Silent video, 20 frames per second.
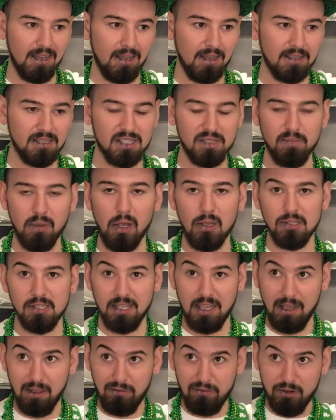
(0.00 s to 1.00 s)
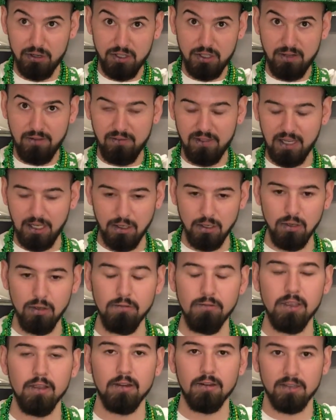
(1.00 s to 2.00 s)
a small scale version of
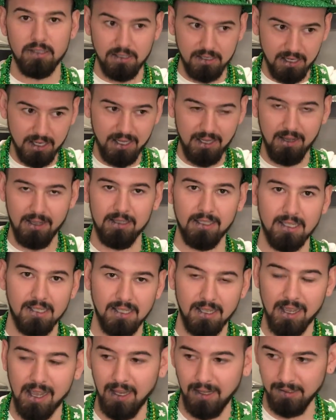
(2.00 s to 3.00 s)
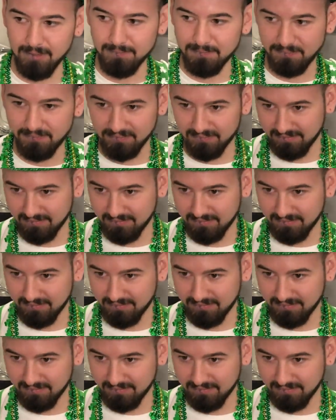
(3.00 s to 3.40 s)
New York City on this guy, dude.